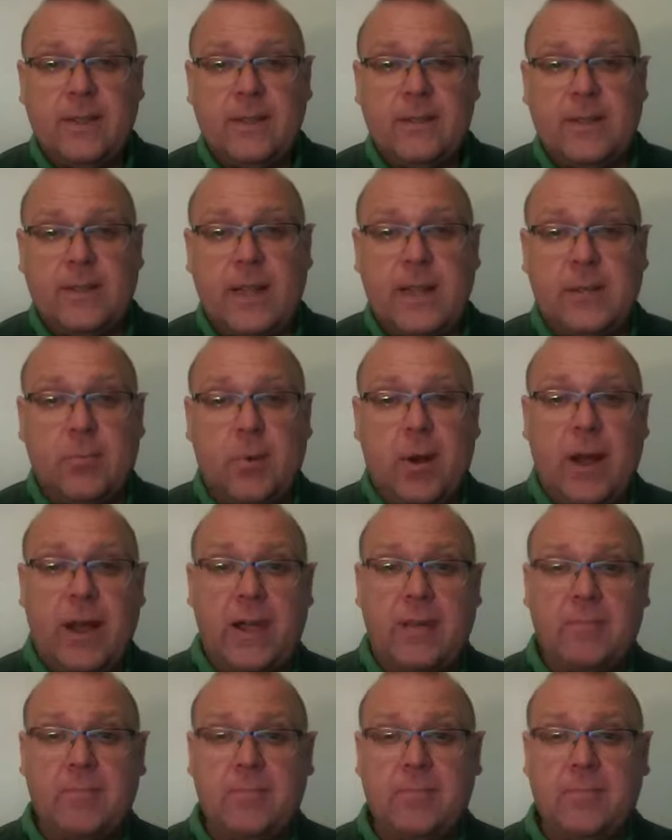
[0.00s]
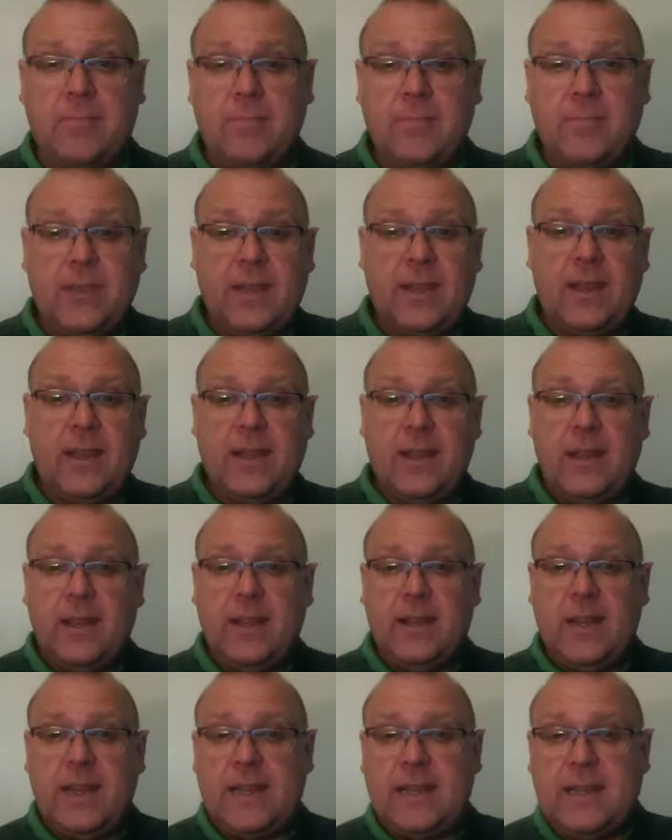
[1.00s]
So let's pray.
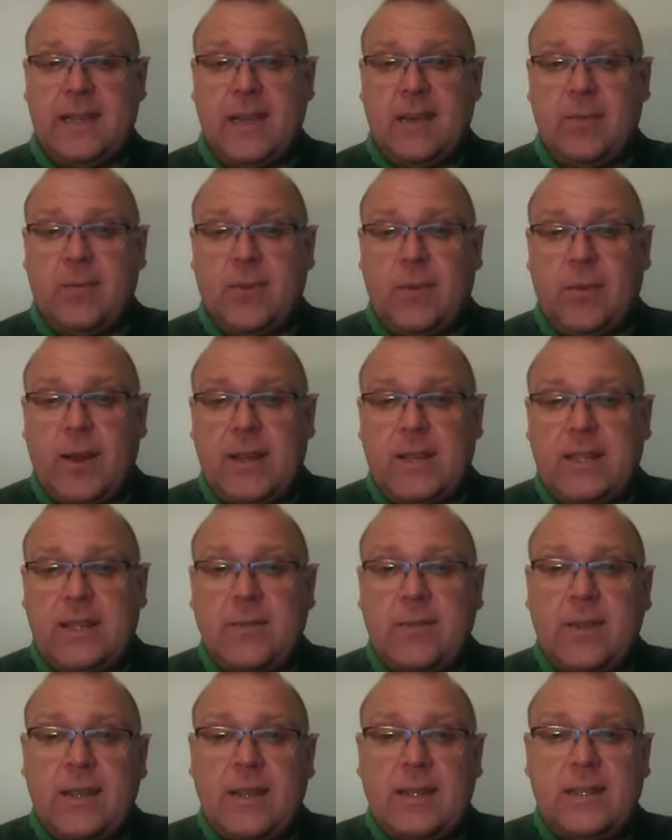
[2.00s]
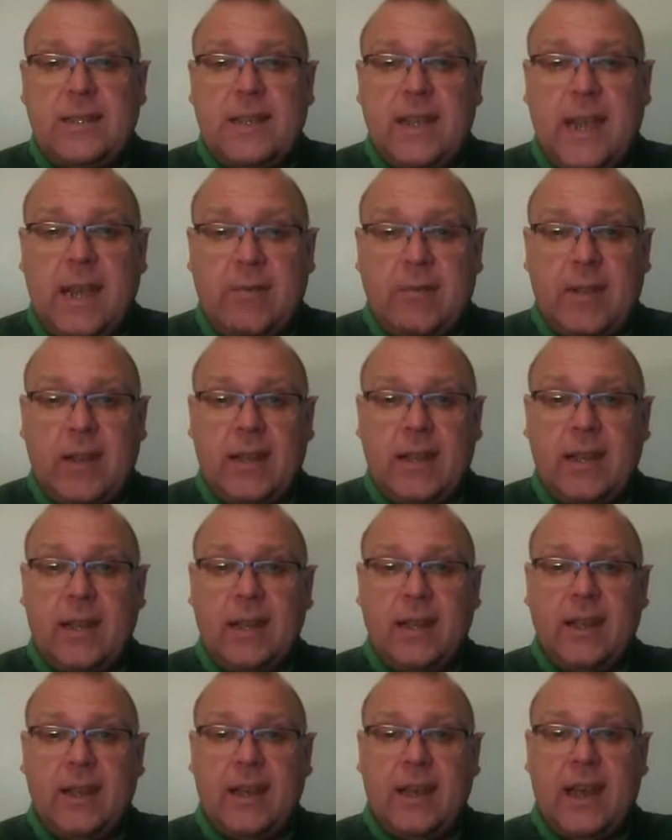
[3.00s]
Let's give the rest of this evening
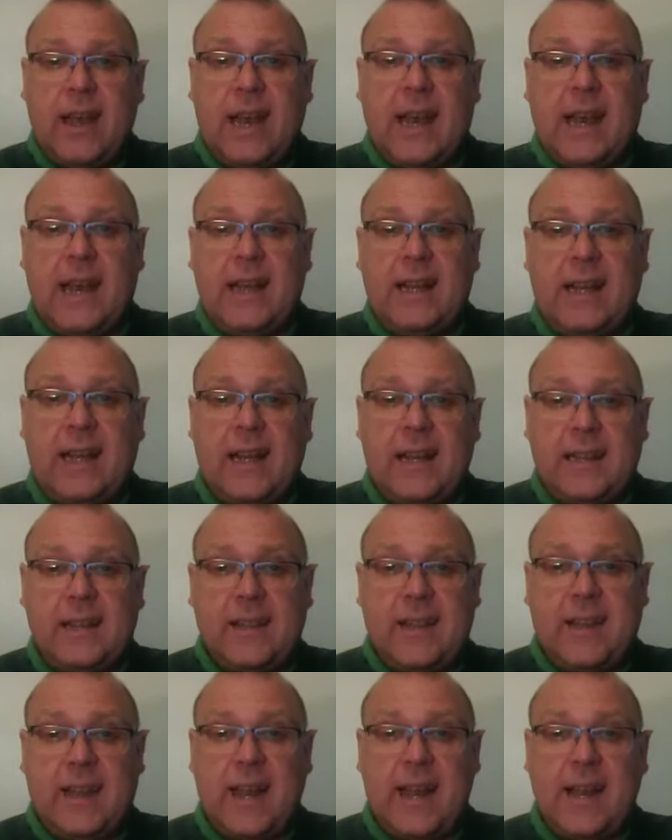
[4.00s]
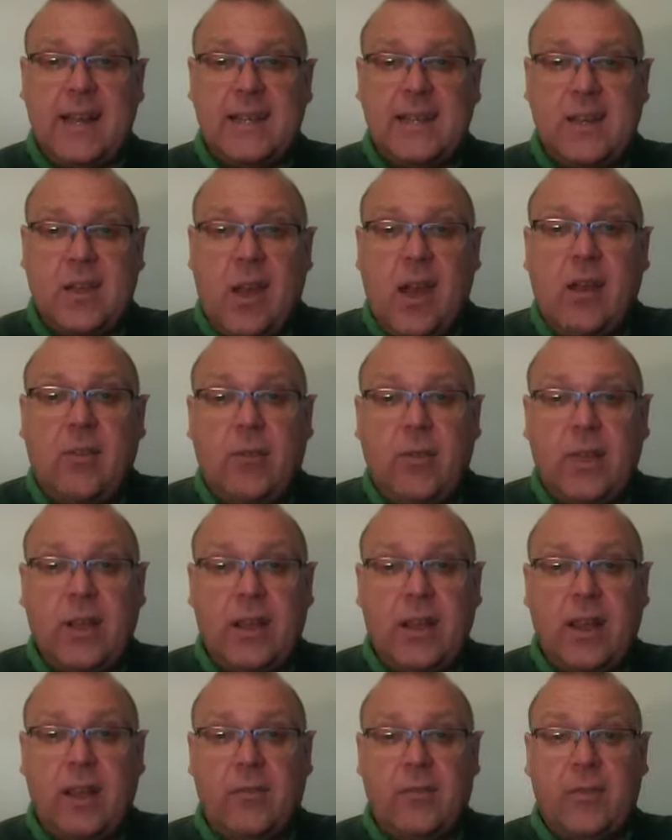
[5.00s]
into the hands of
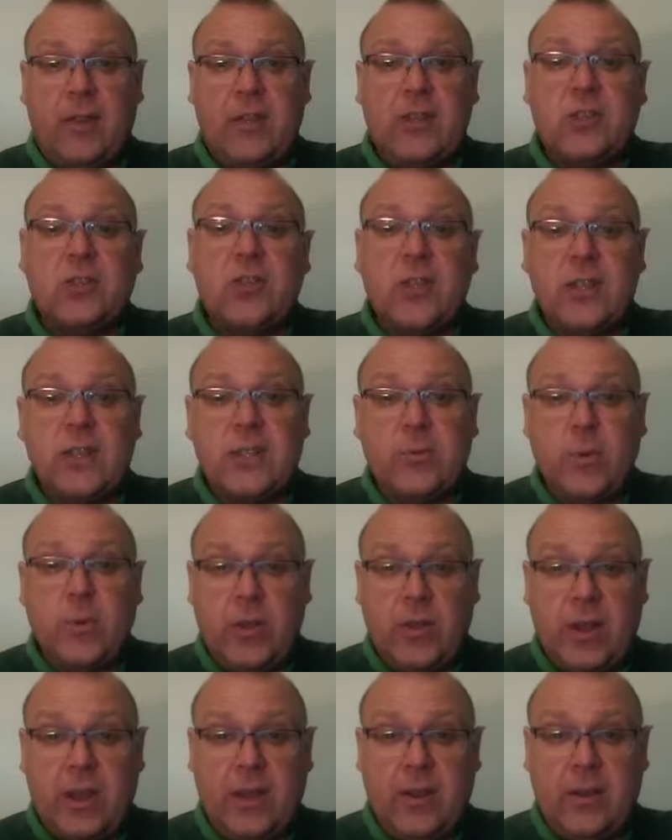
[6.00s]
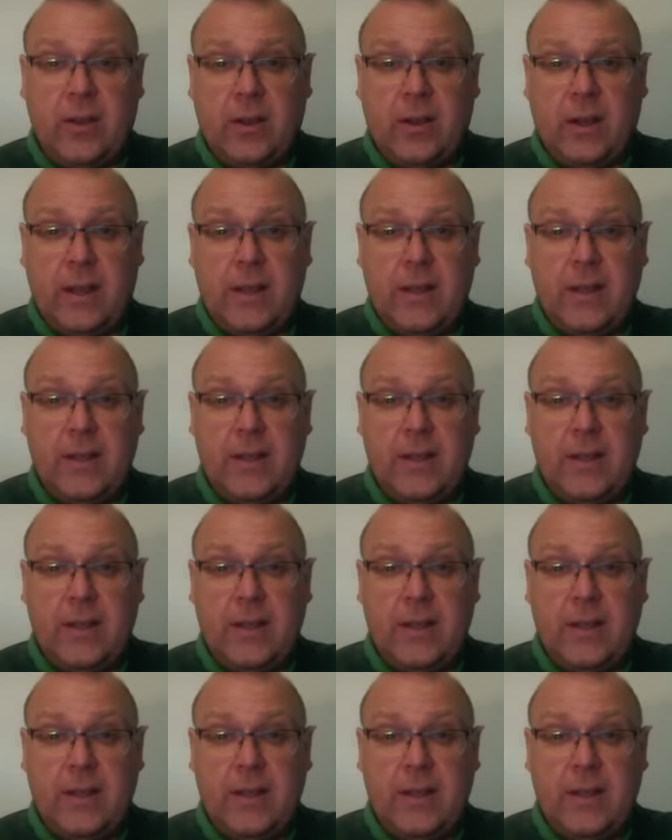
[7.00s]
the trustworthy God.